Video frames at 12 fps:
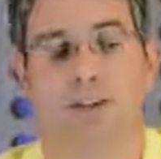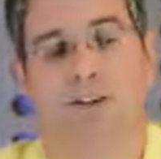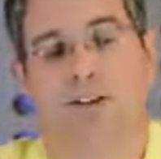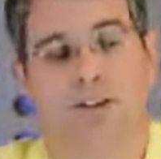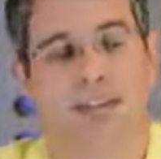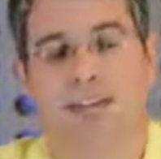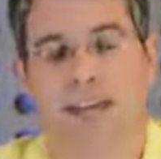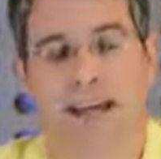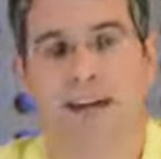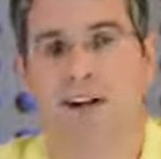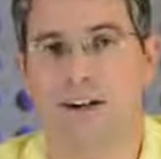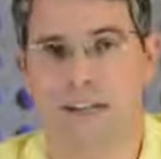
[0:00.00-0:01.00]
and there is an
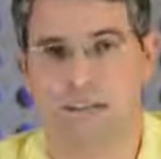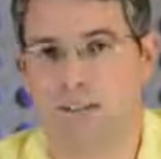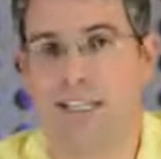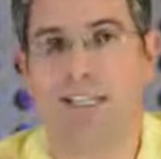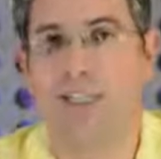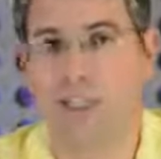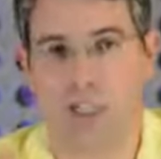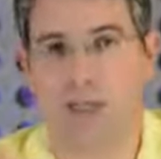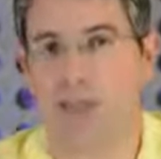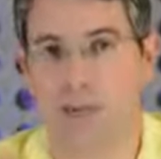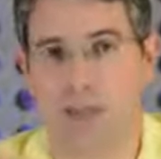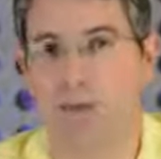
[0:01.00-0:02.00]
entire niche
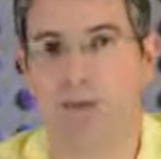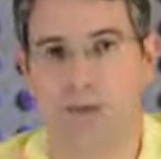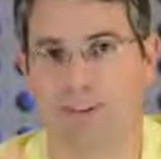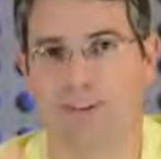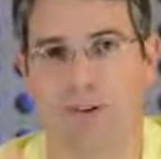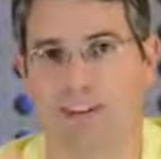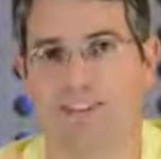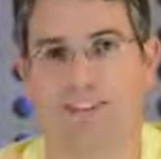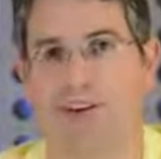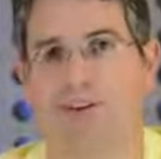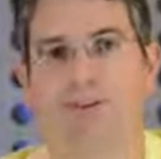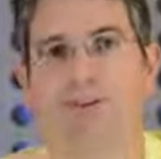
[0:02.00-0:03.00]
for people, for
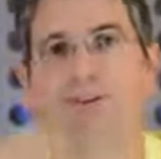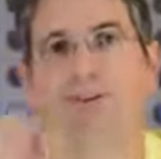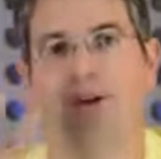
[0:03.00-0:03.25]
SEOs,